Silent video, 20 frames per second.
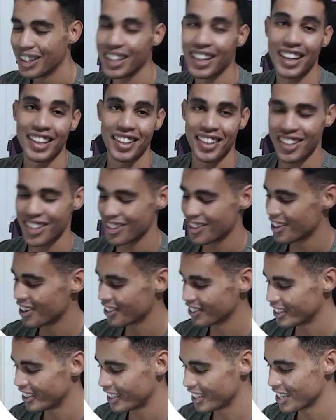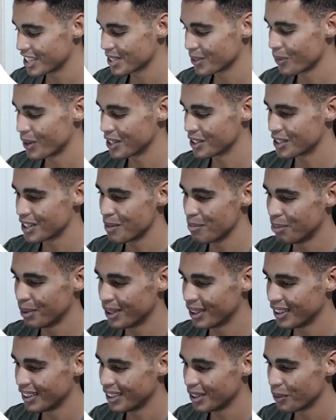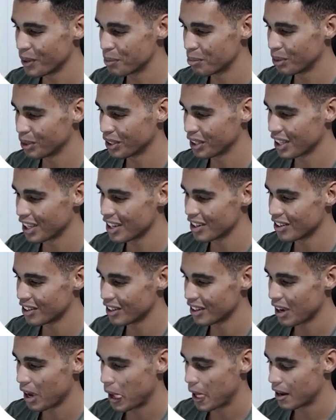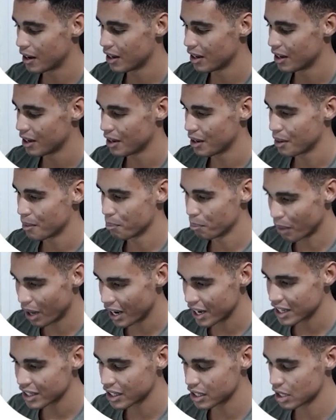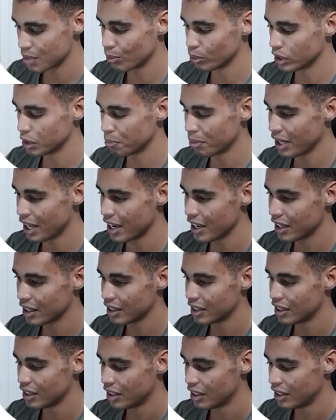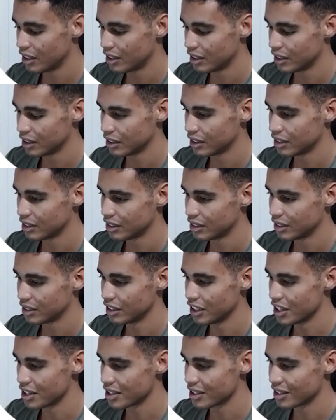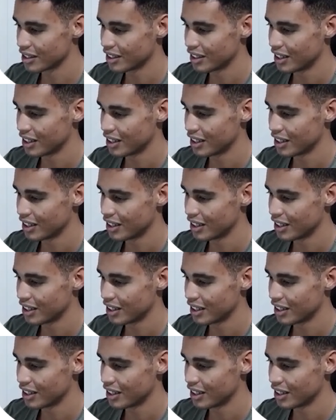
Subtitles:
And here that is quite simple. We put here by, this is multiply, this.